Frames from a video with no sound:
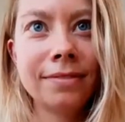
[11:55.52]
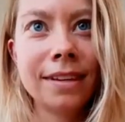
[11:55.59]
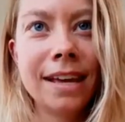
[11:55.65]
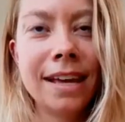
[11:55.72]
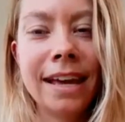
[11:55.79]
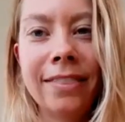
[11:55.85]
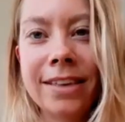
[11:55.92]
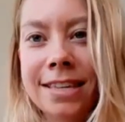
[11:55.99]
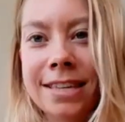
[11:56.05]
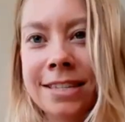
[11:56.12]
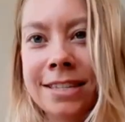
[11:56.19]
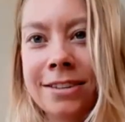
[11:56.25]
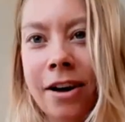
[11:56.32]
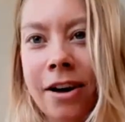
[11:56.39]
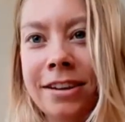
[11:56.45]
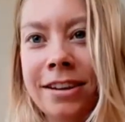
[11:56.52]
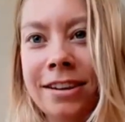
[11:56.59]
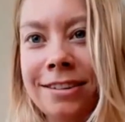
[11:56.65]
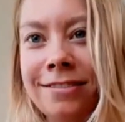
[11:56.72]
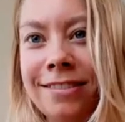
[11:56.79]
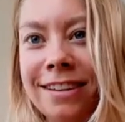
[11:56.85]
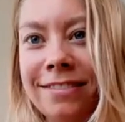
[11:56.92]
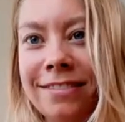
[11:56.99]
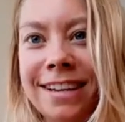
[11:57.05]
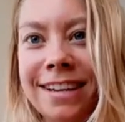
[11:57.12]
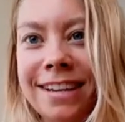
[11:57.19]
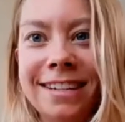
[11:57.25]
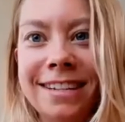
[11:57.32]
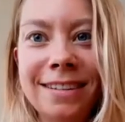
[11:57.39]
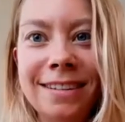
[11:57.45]
And this is not an intuitive thing
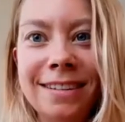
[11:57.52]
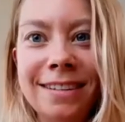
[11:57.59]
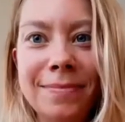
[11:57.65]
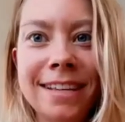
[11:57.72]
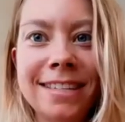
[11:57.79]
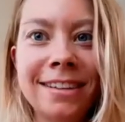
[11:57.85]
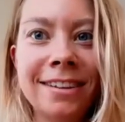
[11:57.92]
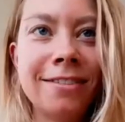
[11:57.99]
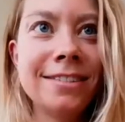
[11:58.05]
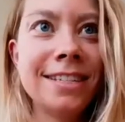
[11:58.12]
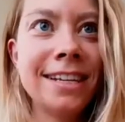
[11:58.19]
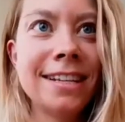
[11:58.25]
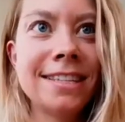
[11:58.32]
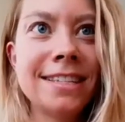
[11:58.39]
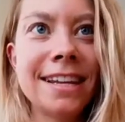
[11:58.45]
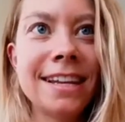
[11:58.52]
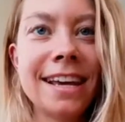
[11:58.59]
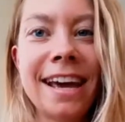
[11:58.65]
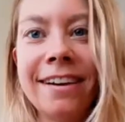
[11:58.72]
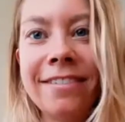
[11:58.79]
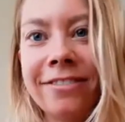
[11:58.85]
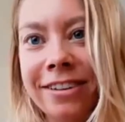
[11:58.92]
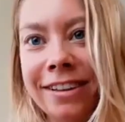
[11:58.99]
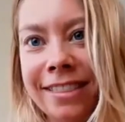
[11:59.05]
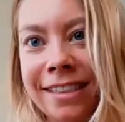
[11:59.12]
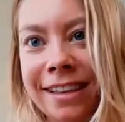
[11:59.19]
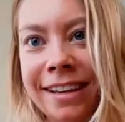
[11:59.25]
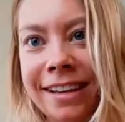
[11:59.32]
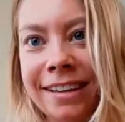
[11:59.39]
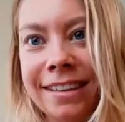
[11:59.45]
to do because it goes against
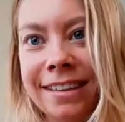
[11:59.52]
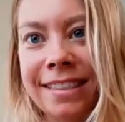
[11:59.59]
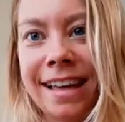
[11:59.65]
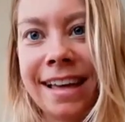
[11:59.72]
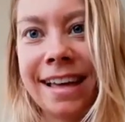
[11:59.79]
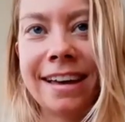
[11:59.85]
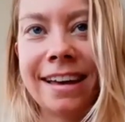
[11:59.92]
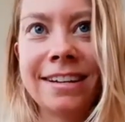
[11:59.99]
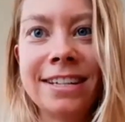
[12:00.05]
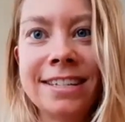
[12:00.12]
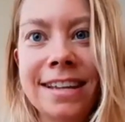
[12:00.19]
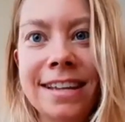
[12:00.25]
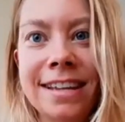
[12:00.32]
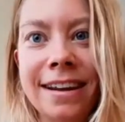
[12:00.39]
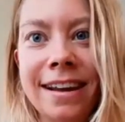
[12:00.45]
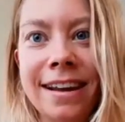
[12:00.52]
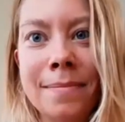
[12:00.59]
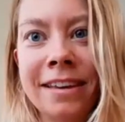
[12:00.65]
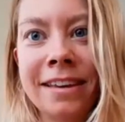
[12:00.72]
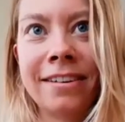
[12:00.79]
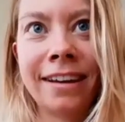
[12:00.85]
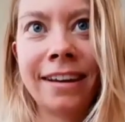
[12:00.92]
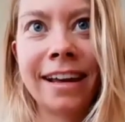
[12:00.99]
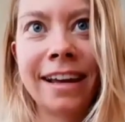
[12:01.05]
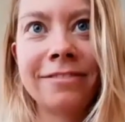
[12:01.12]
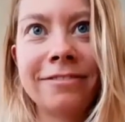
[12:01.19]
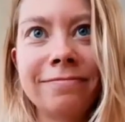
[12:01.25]
everything that she set up in her life,